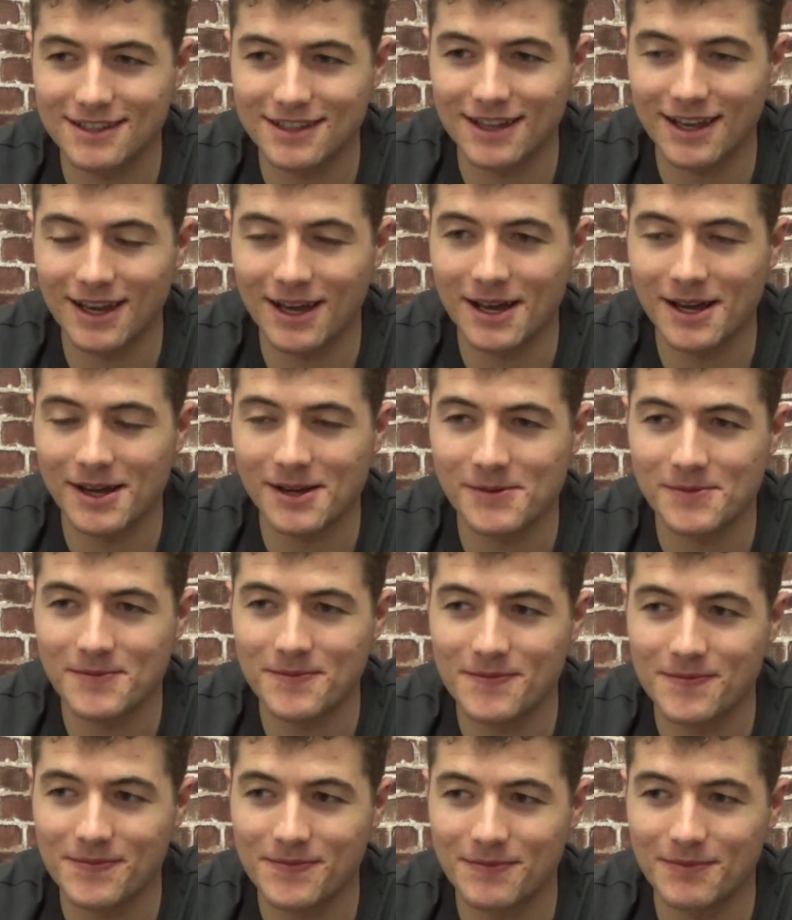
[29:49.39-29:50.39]

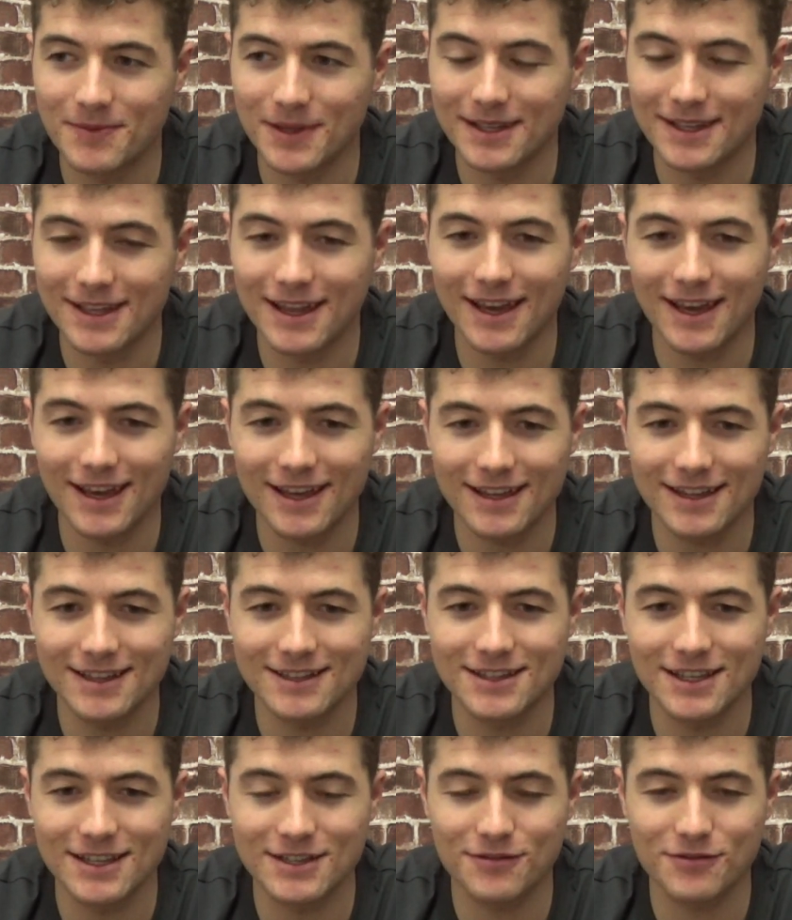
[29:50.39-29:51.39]
But yeah,
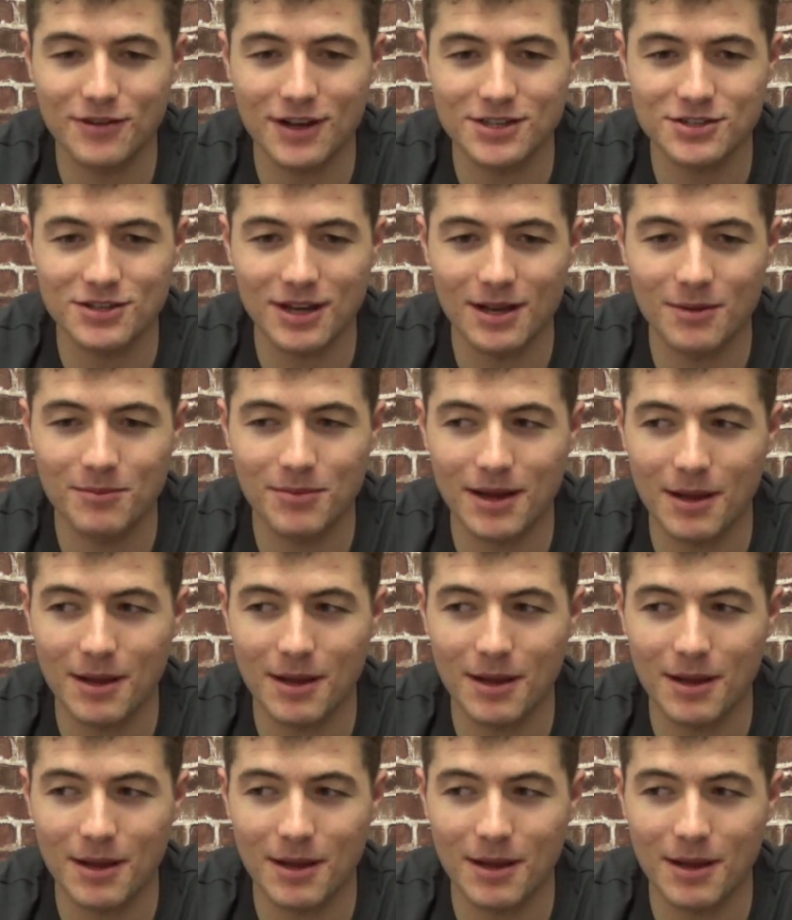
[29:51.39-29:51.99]
it's frustrating.